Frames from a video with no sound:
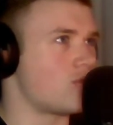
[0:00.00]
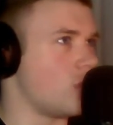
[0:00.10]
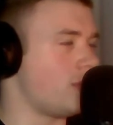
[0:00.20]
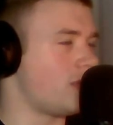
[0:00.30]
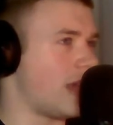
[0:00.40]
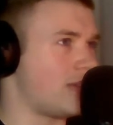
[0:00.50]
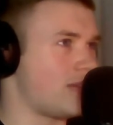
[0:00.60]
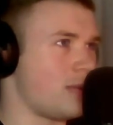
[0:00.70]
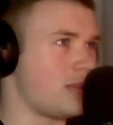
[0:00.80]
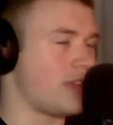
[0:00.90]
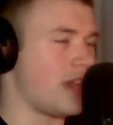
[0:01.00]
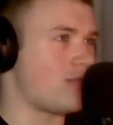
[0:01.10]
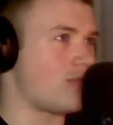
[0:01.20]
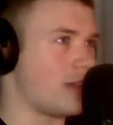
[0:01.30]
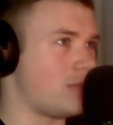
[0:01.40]
drop sets,
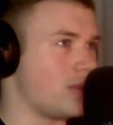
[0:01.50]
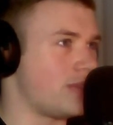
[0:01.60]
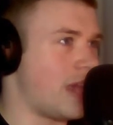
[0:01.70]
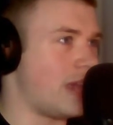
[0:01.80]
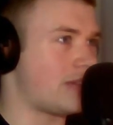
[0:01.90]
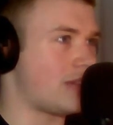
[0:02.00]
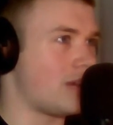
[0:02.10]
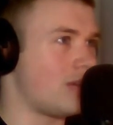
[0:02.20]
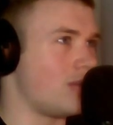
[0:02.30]
supersets, rest pause sets,